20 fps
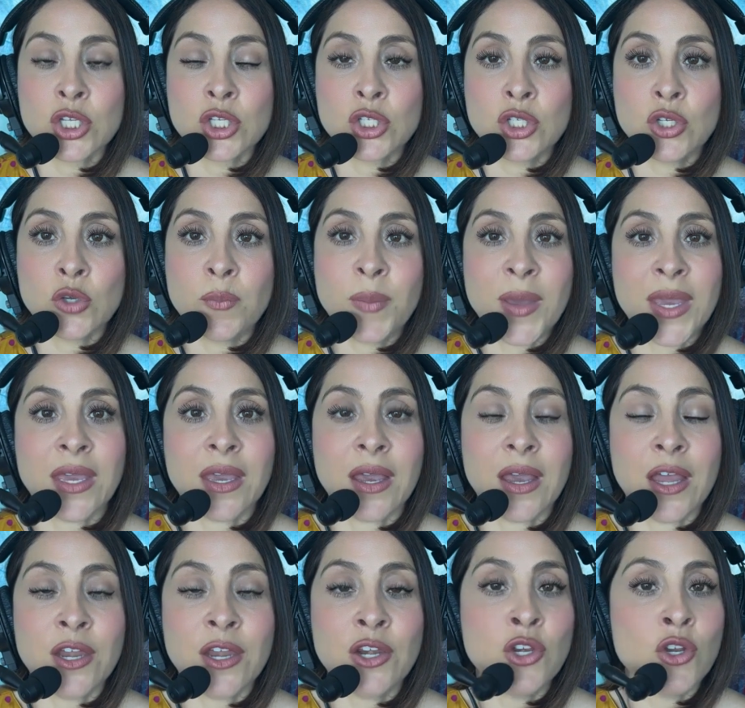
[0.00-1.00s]
to pick
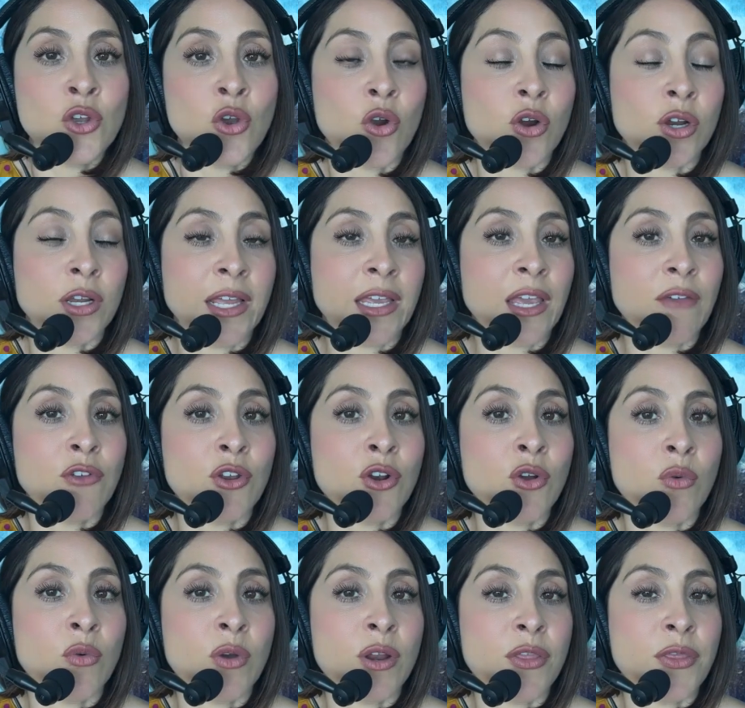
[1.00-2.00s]
or like, if you
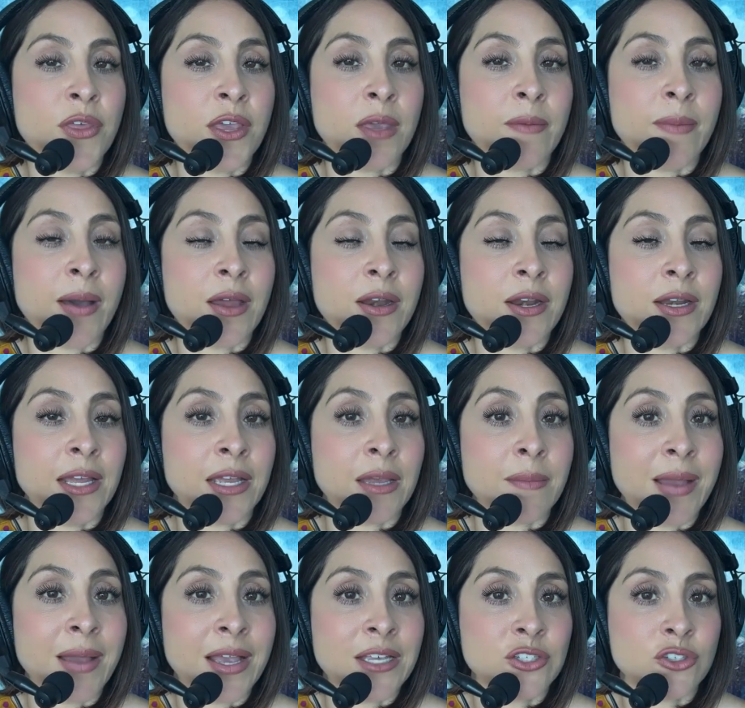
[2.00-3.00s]
don't want to think about it like a
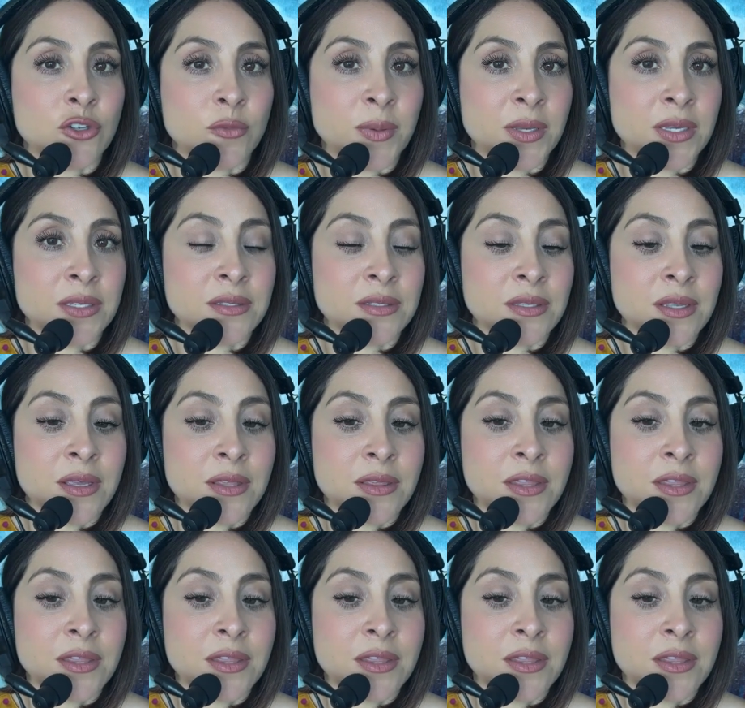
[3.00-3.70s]
masterpiece,